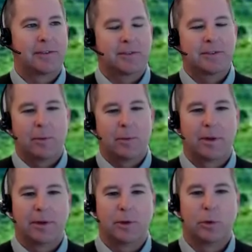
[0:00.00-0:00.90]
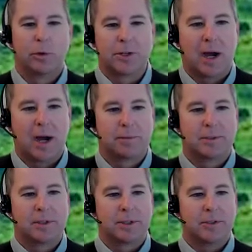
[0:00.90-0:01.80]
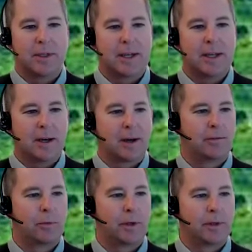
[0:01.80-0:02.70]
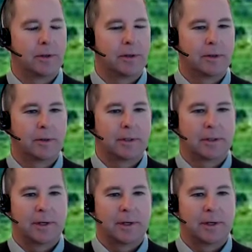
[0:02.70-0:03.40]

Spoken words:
that's not one of the cool jobs that you think of when you're,